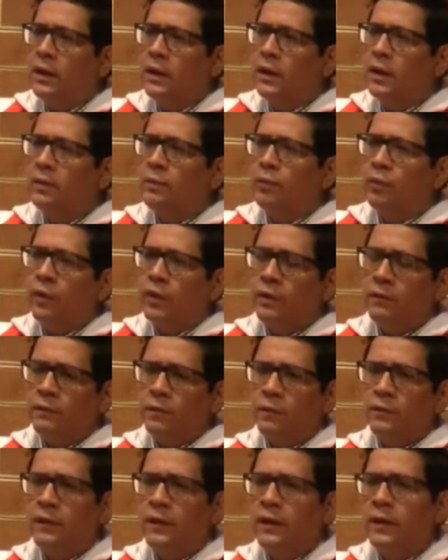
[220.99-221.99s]
uh, praying
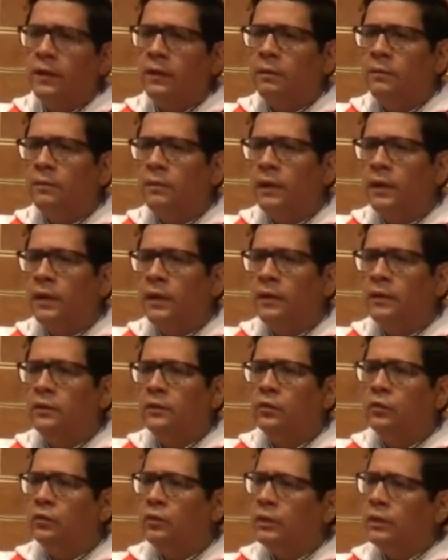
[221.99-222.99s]
for them,
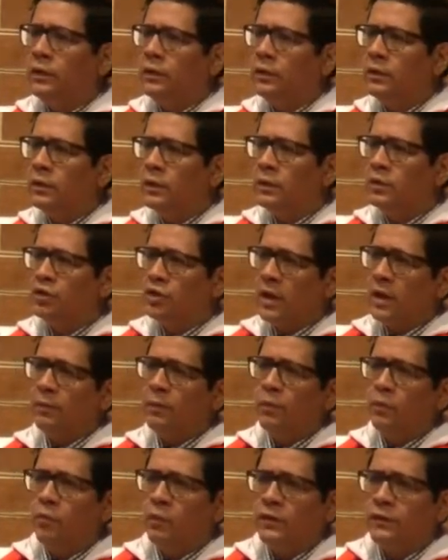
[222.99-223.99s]
and doing
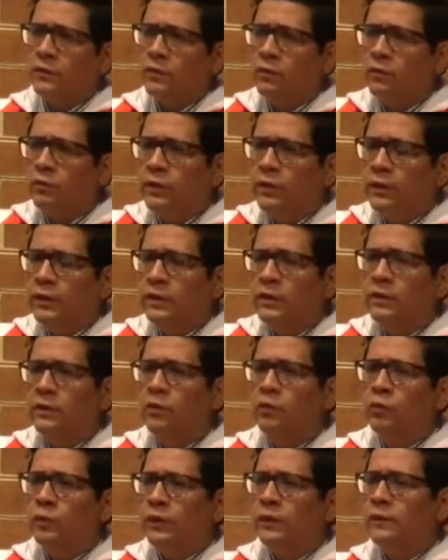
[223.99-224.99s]
chapel once a
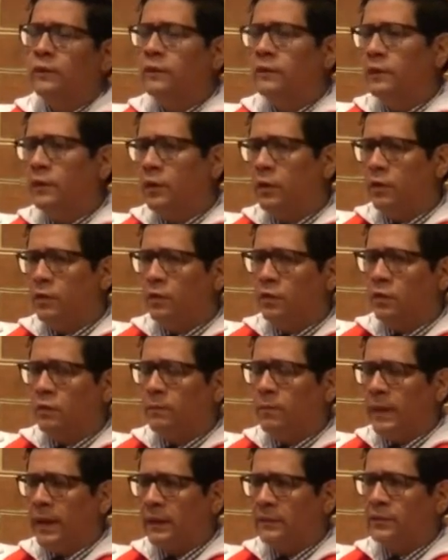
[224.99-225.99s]
week with the
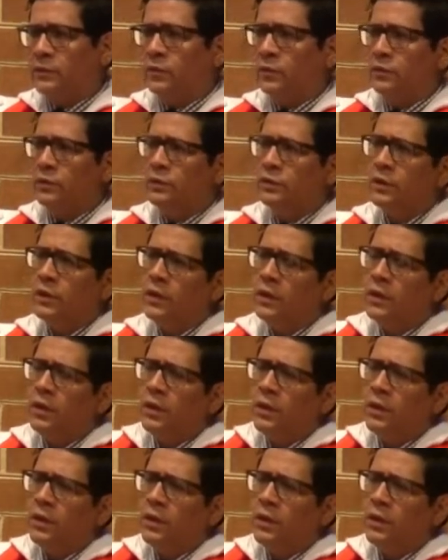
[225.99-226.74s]
other pastors,